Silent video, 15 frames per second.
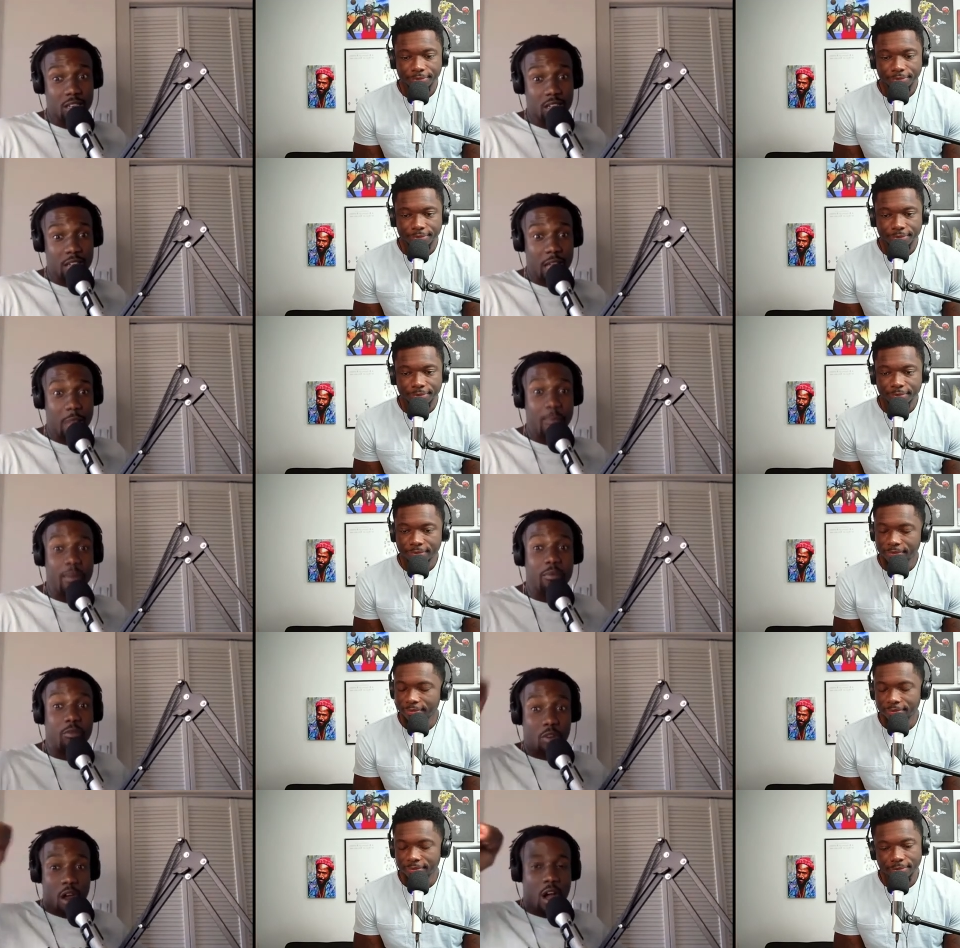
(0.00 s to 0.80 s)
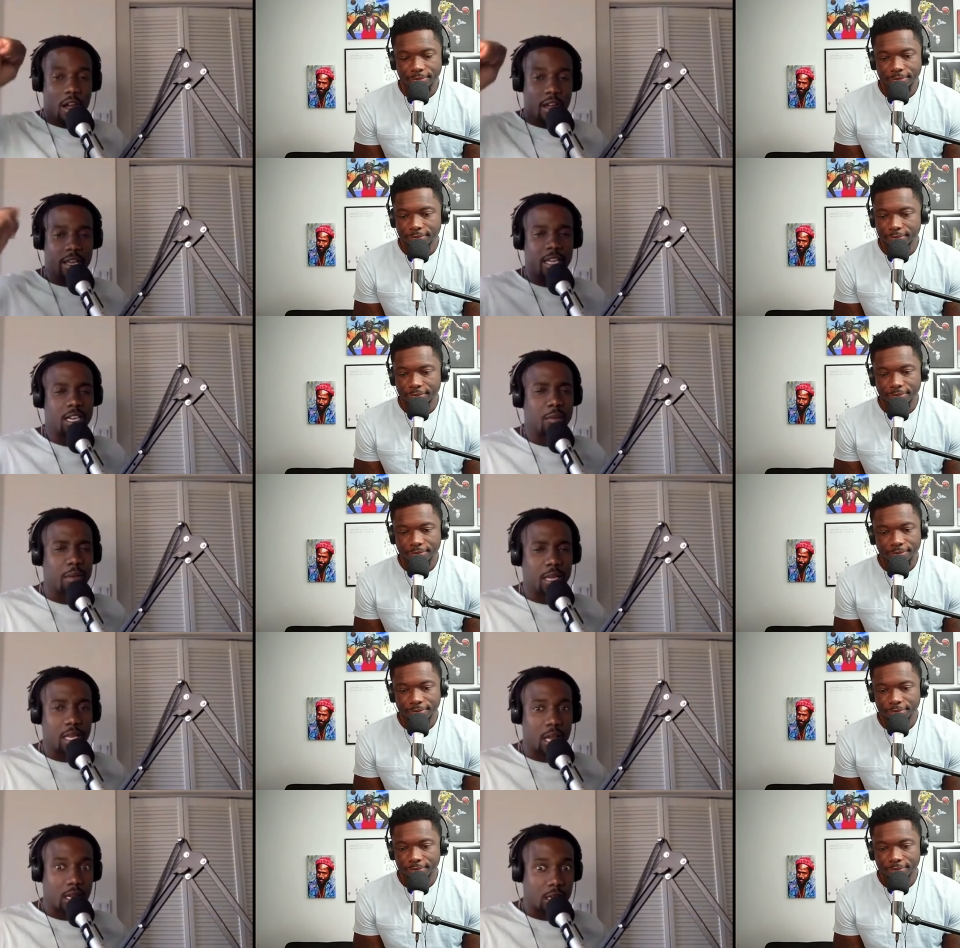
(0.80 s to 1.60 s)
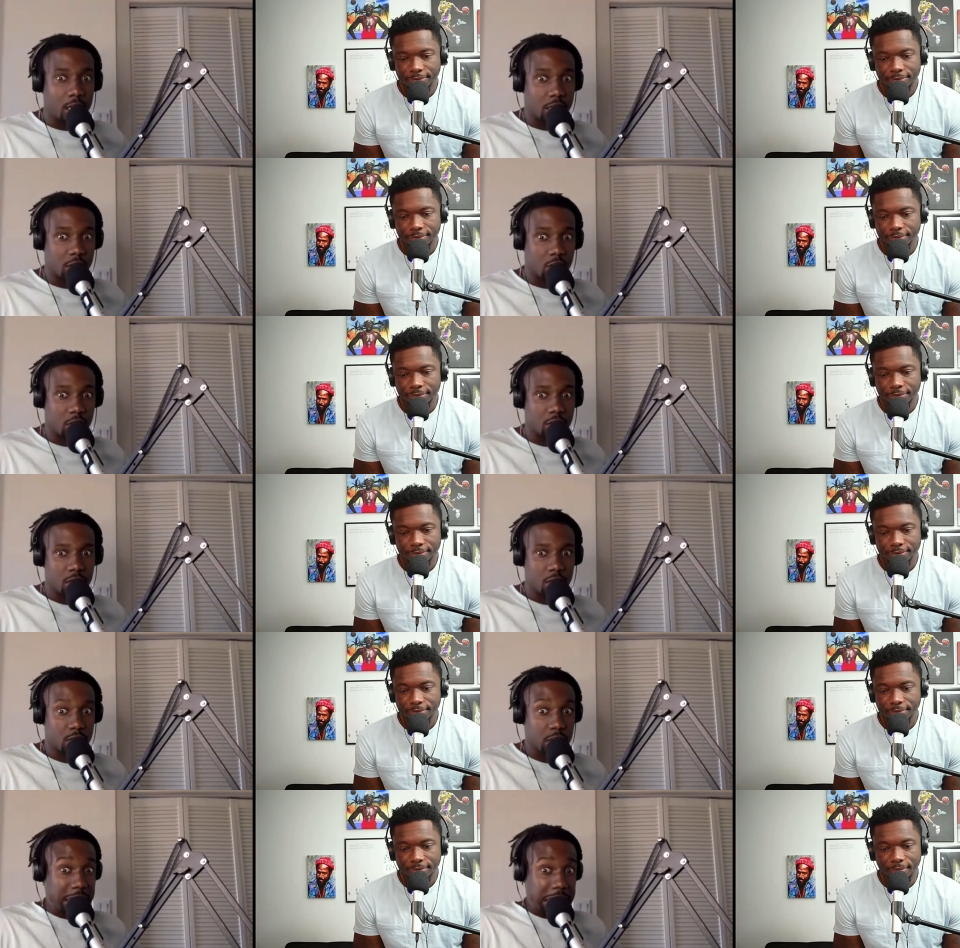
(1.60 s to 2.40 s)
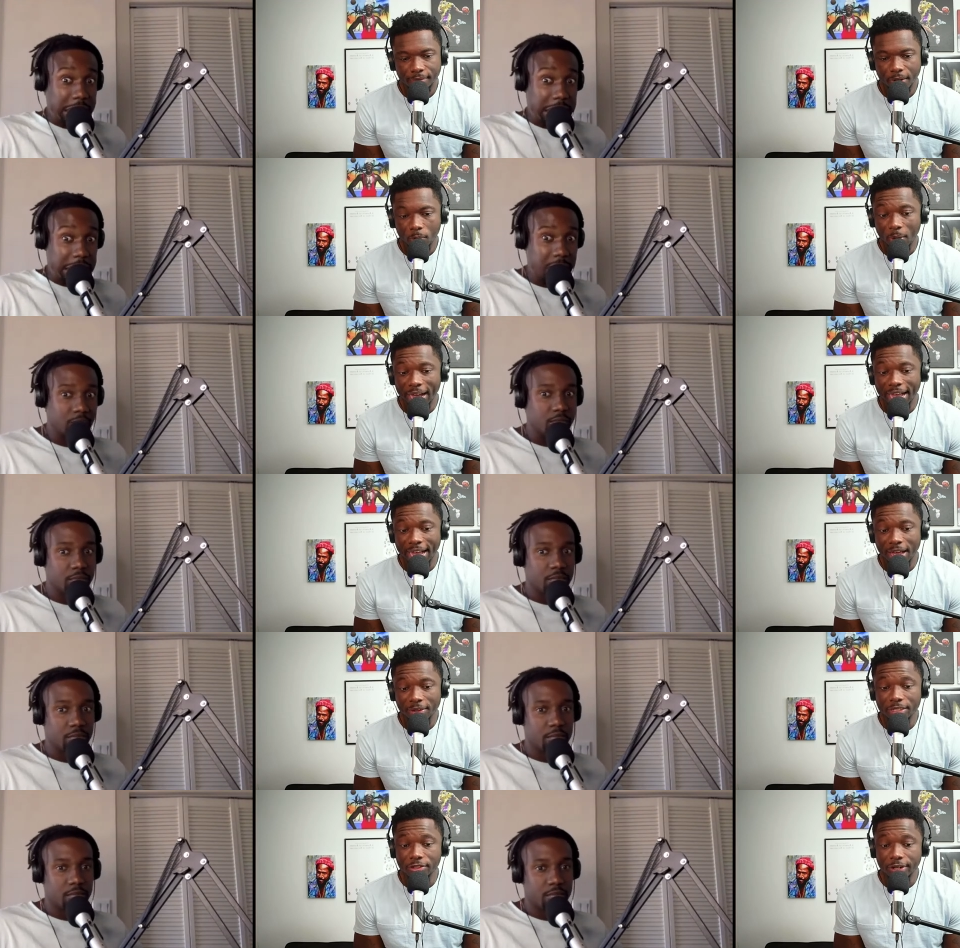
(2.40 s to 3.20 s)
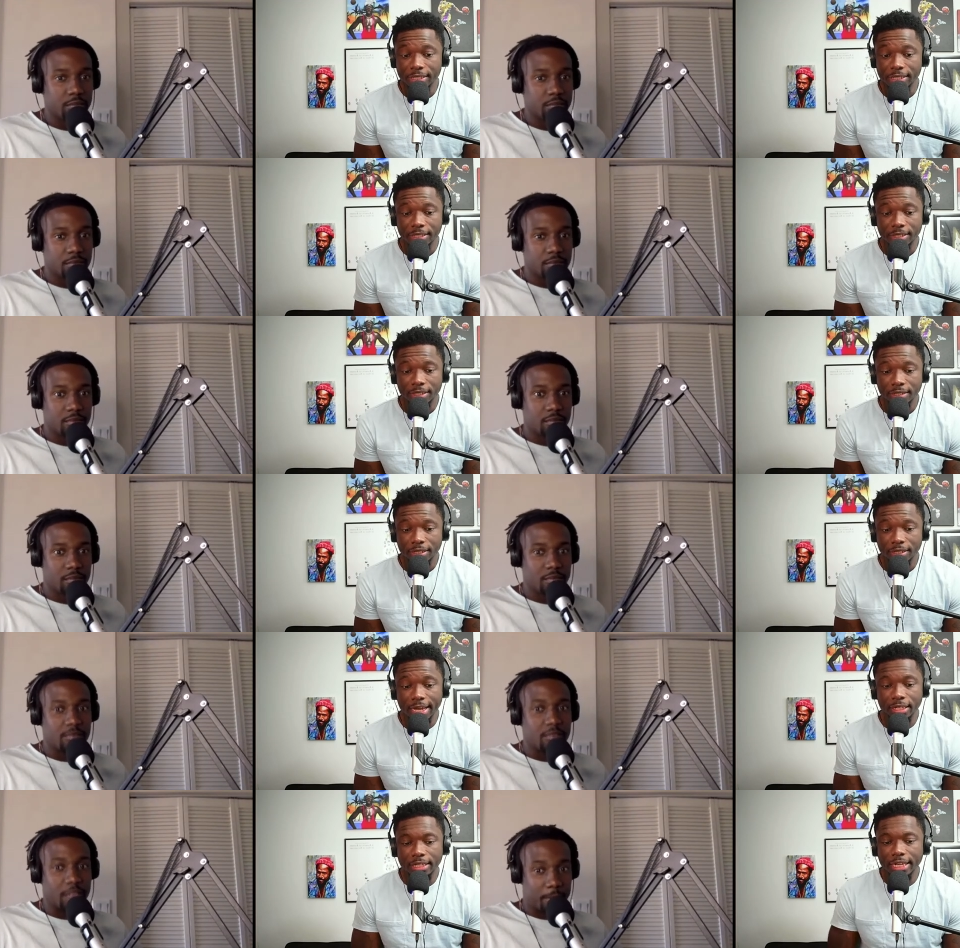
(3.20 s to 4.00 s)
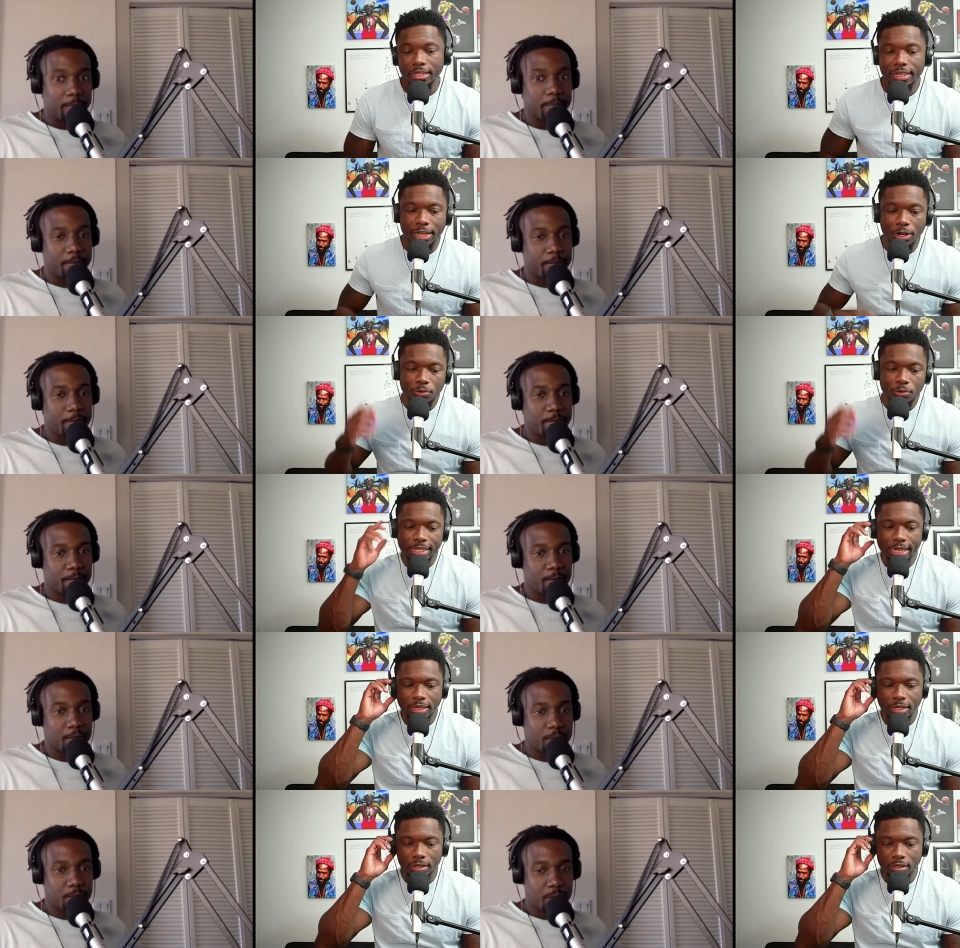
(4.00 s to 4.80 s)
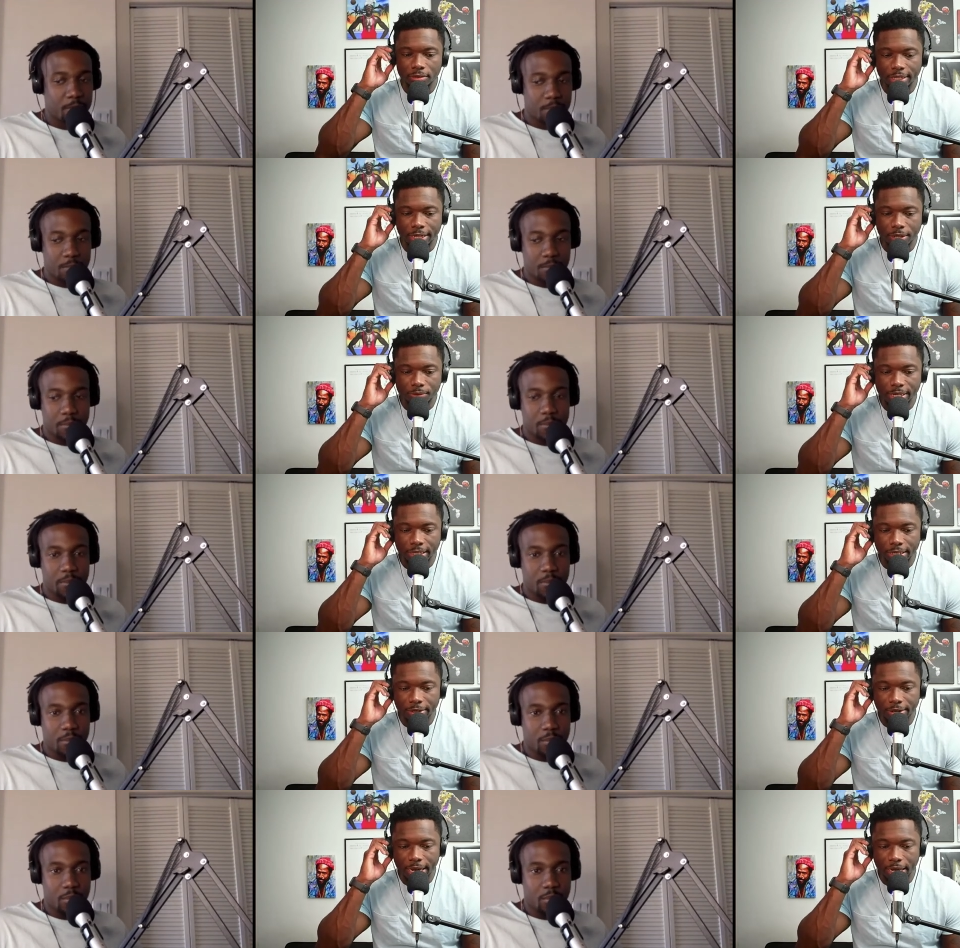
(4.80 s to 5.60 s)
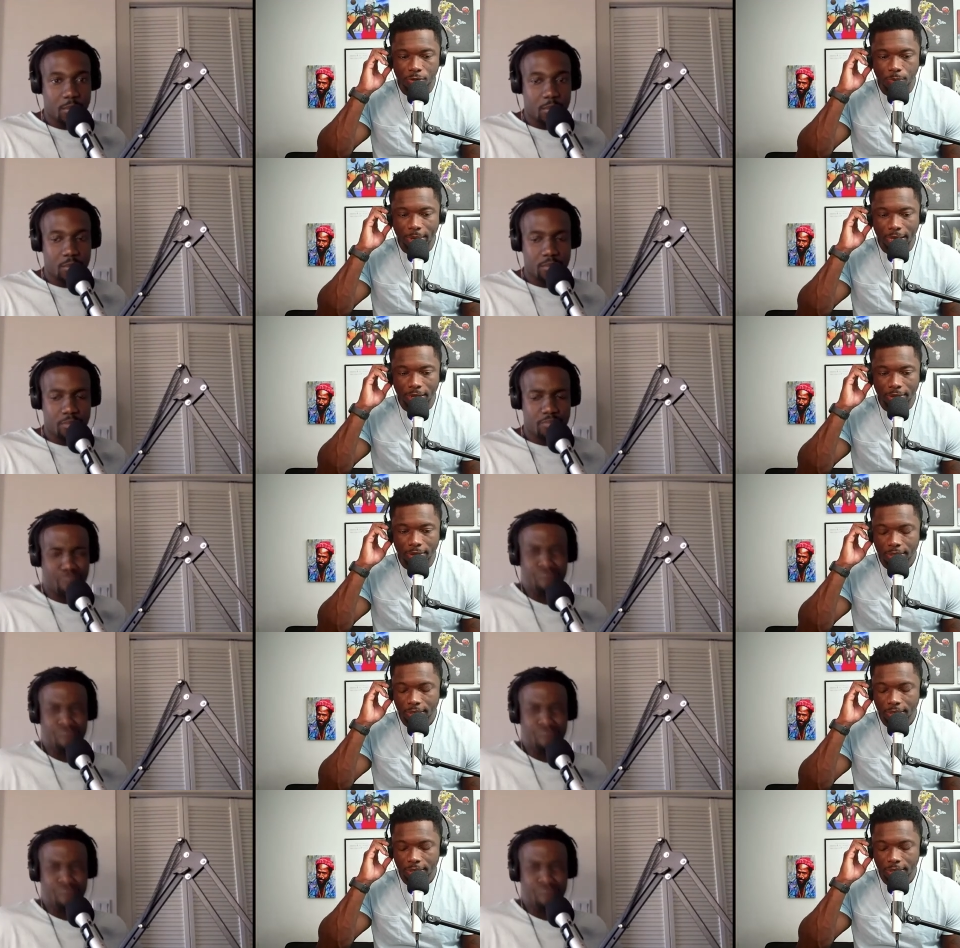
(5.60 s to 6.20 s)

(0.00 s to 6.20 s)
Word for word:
Speaker 1: and people were honking and I'm like, y'all niggas lost.
Speaker 2: Wow, that's crazy. Yeah, they don't take their L's well.